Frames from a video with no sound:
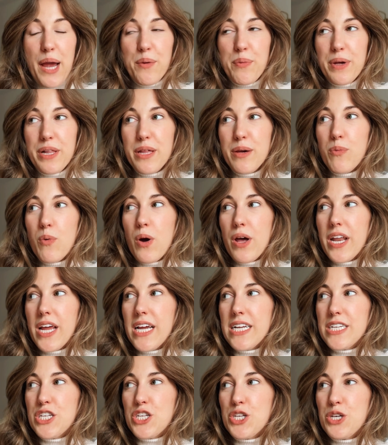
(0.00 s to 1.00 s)
really
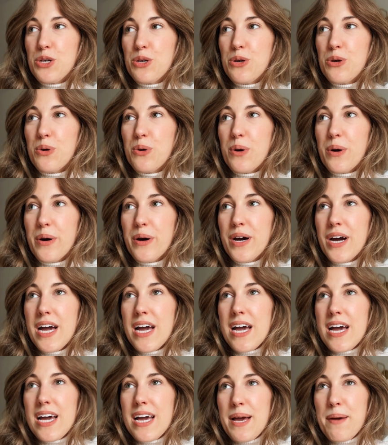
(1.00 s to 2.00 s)
wanted to
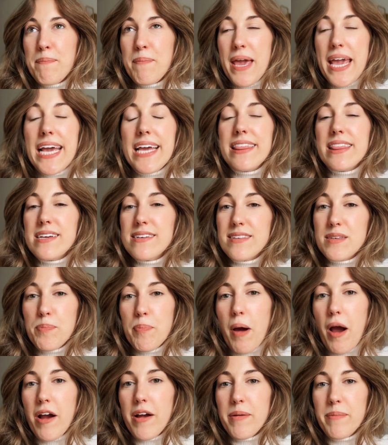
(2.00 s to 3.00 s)
make this
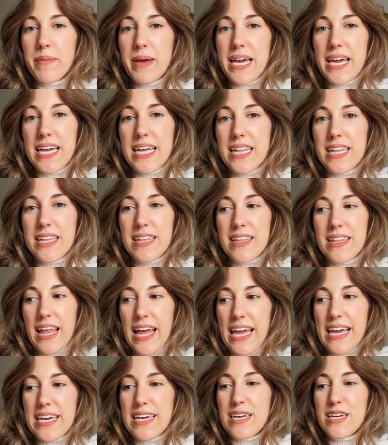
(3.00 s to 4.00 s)
apartment
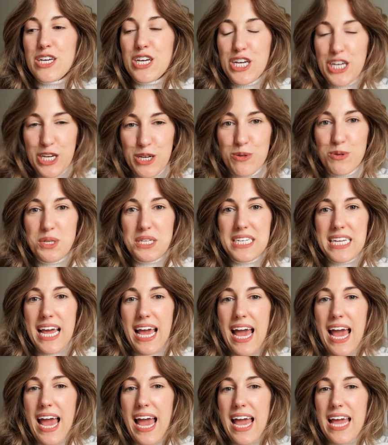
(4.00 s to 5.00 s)
cute,
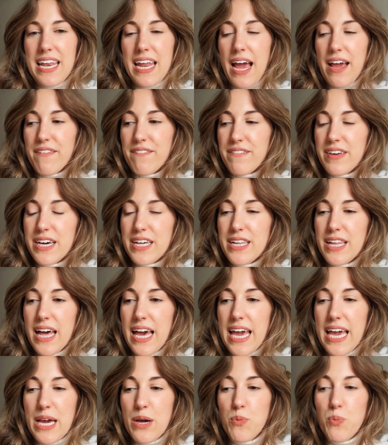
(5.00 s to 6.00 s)
and I feel
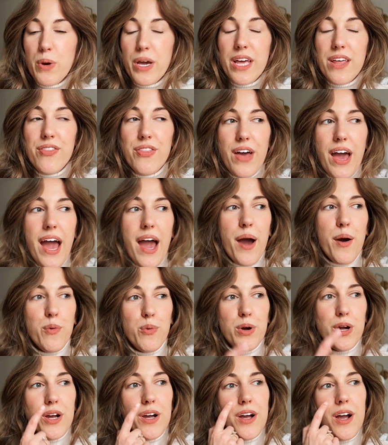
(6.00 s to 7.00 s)
like with
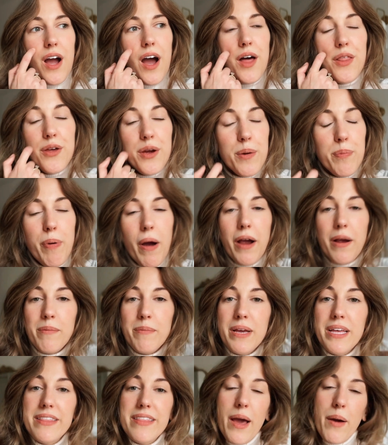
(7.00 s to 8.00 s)
our other
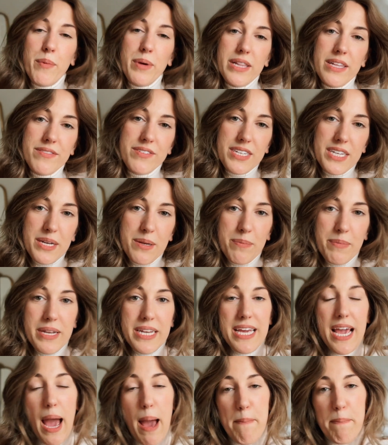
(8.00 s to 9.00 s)
apartment that we lived in
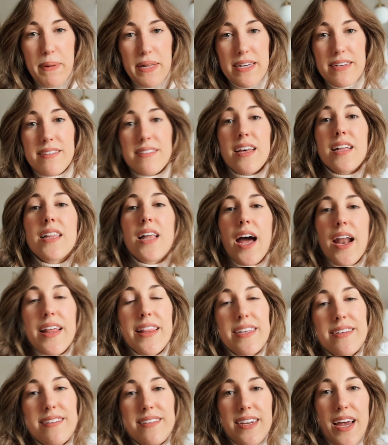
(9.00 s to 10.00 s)
Minneapolis, a lot of
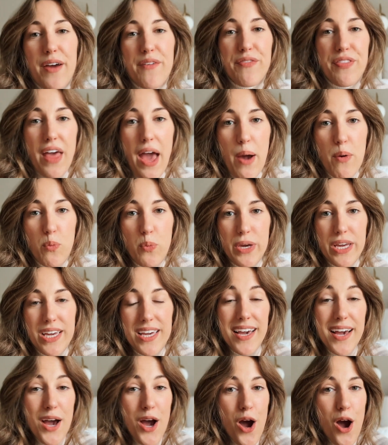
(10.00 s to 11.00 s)
the stuff that
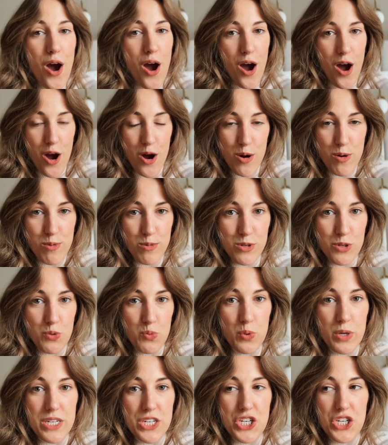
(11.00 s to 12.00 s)
we owned
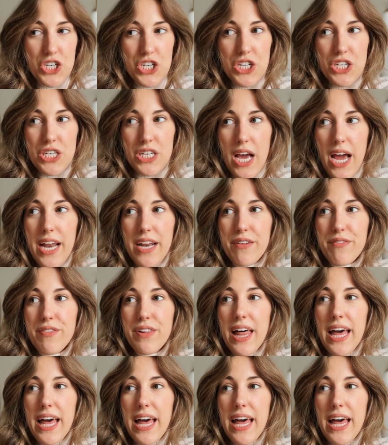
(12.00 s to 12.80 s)
was just kind of